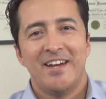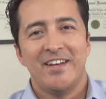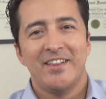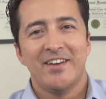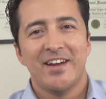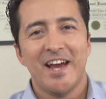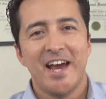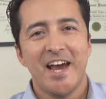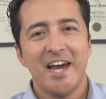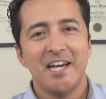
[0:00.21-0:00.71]
Hi
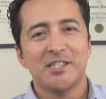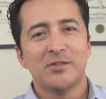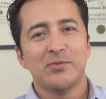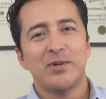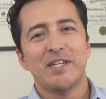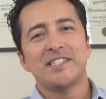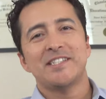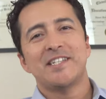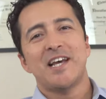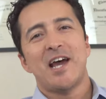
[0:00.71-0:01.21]
guys,
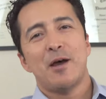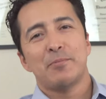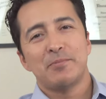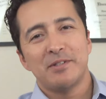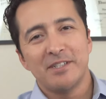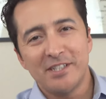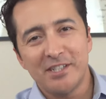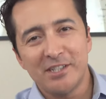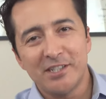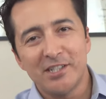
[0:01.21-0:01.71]
what's up?
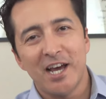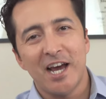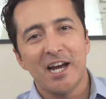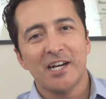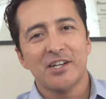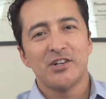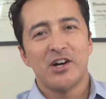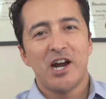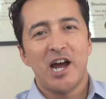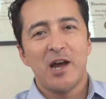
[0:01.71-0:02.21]
This is
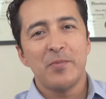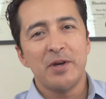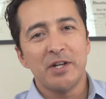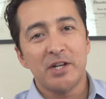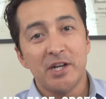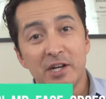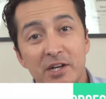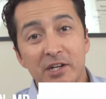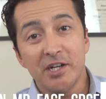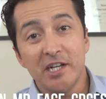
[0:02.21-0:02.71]
Dr. Ahmed
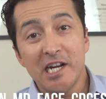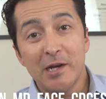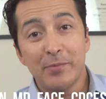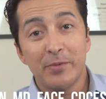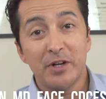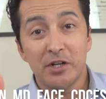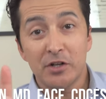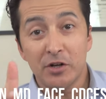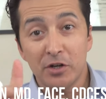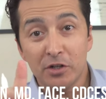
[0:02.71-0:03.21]
Ergin.
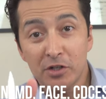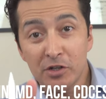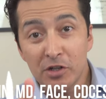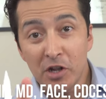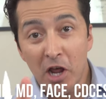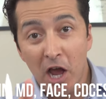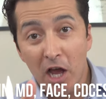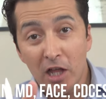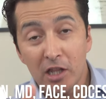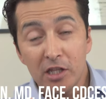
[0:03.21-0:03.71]
I'm an
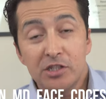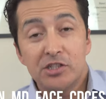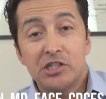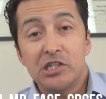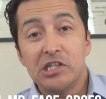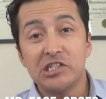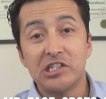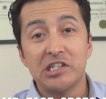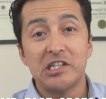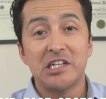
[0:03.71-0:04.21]

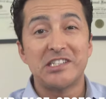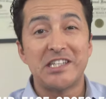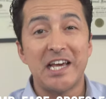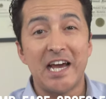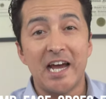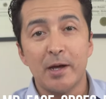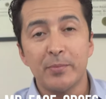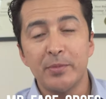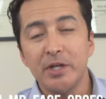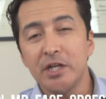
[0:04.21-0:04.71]
endocrinologist and a
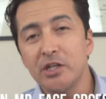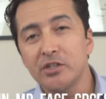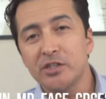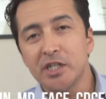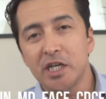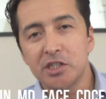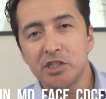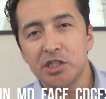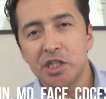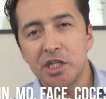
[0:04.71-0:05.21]
diabetes
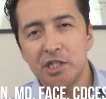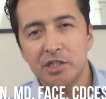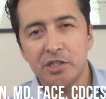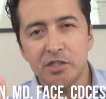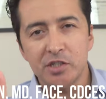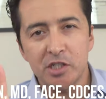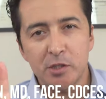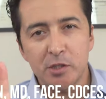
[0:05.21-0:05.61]
education